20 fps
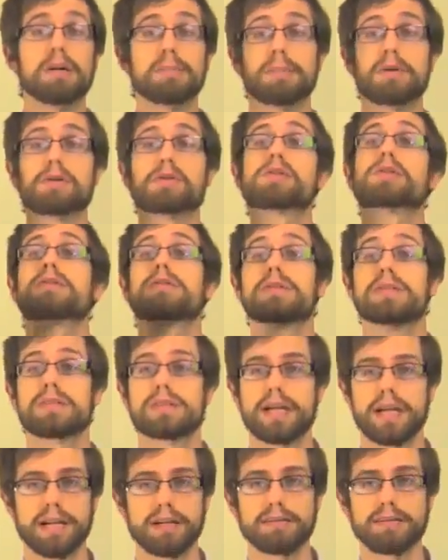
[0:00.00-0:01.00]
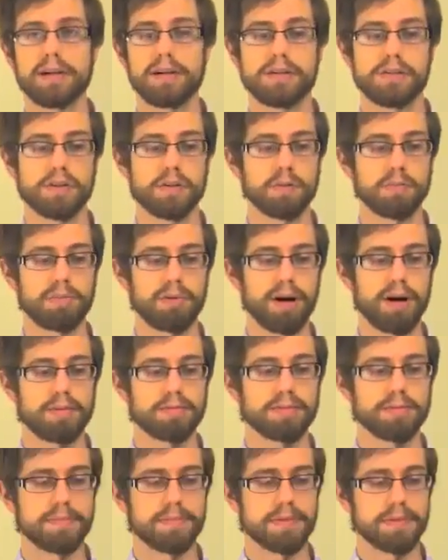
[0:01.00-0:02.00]
emotional, and psychological
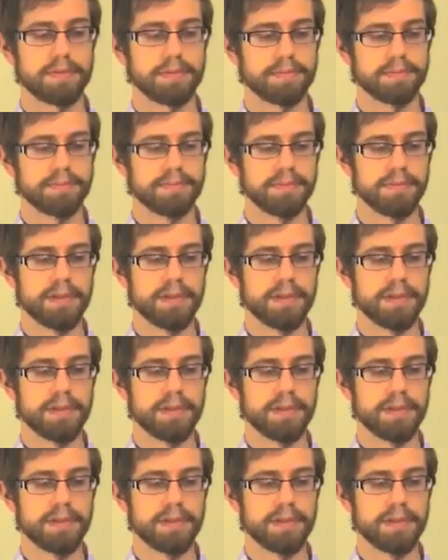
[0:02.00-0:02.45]
problems.